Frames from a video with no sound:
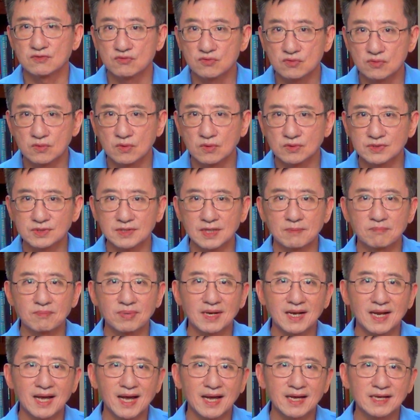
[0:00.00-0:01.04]
rules
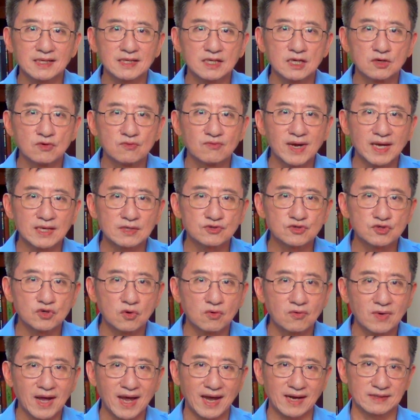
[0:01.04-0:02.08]
apply
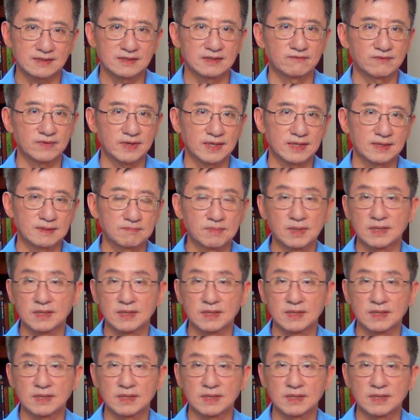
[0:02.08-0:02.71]
retroactively,